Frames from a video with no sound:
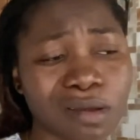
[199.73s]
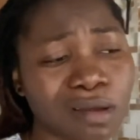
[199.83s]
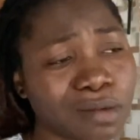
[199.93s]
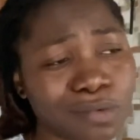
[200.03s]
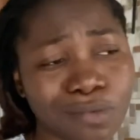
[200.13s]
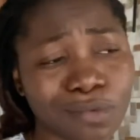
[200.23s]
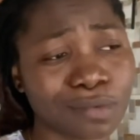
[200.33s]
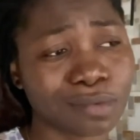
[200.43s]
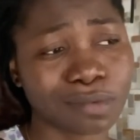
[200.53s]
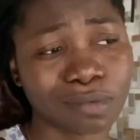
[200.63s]
I don't
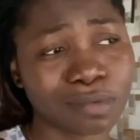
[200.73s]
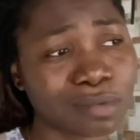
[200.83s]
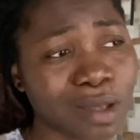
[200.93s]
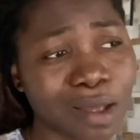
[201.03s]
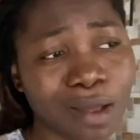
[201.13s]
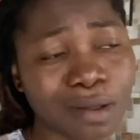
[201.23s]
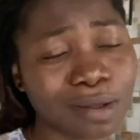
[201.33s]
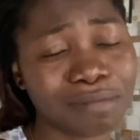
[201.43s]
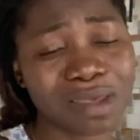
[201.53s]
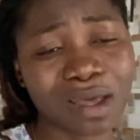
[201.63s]
know. I
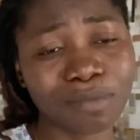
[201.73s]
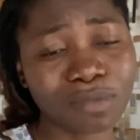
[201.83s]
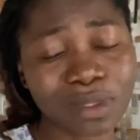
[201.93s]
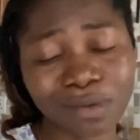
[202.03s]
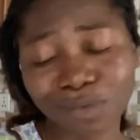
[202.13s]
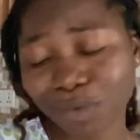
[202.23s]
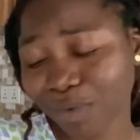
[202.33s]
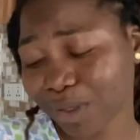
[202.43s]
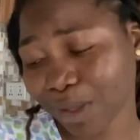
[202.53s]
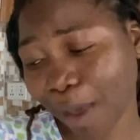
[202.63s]
mean I'm oh
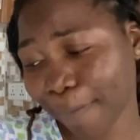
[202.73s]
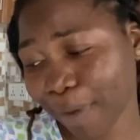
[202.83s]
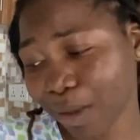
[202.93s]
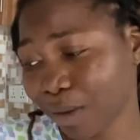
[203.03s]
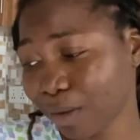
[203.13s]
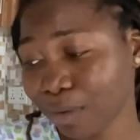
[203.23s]
see I beg.